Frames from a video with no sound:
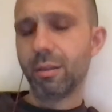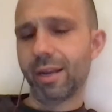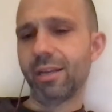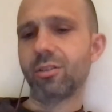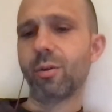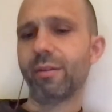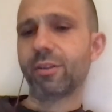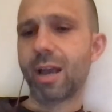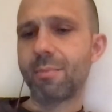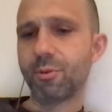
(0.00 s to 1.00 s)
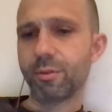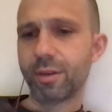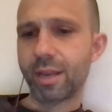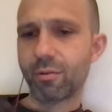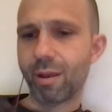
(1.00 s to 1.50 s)
Then I just don't have time during the
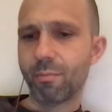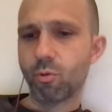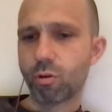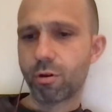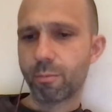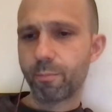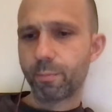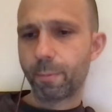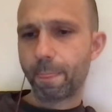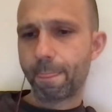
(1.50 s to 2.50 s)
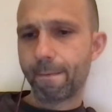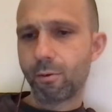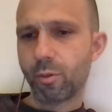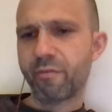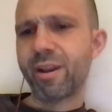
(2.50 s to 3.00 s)
day to write more.
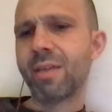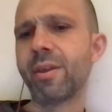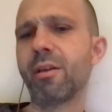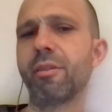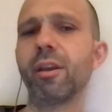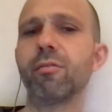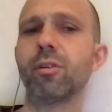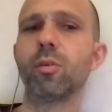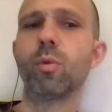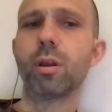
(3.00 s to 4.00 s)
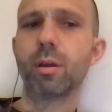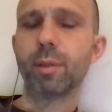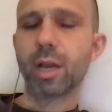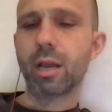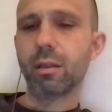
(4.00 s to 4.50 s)
Although every now and then I'll think of a good one. I'll
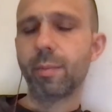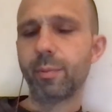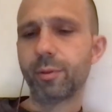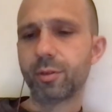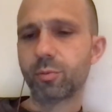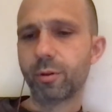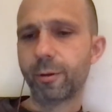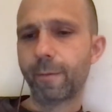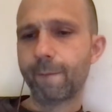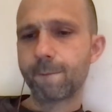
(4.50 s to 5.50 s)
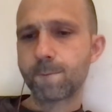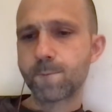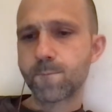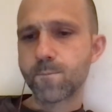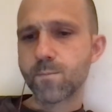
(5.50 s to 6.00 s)
be like, all right, let me put this one in. And
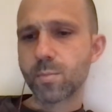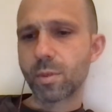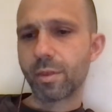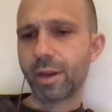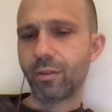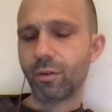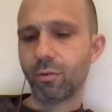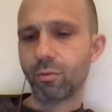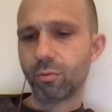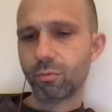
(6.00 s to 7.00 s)
then I do.